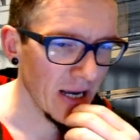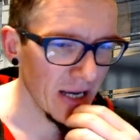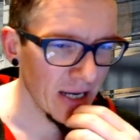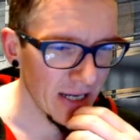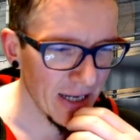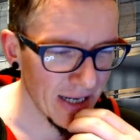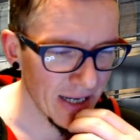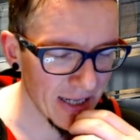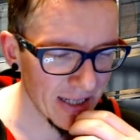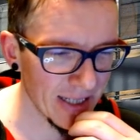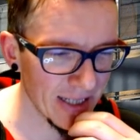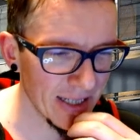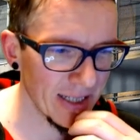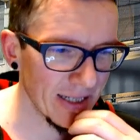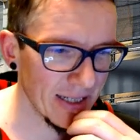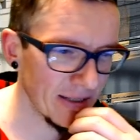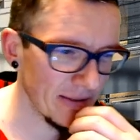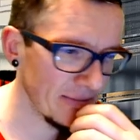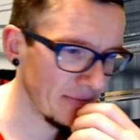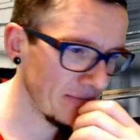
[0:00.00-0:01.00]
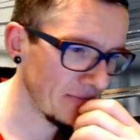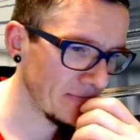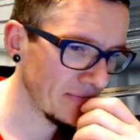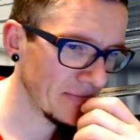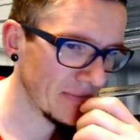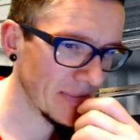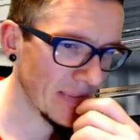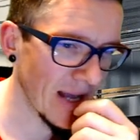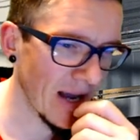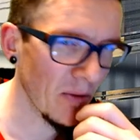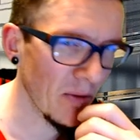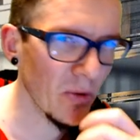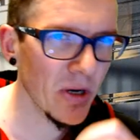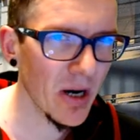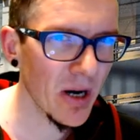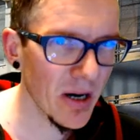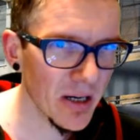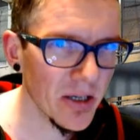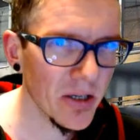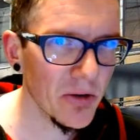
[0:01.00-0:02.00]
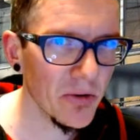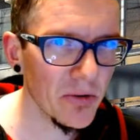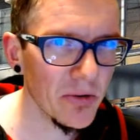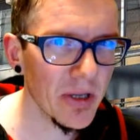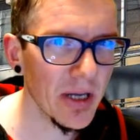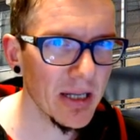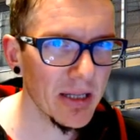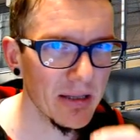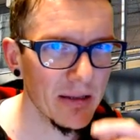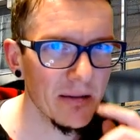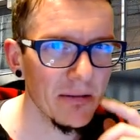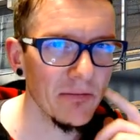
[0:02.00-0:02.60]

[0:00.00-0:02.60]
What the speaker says: I would argue that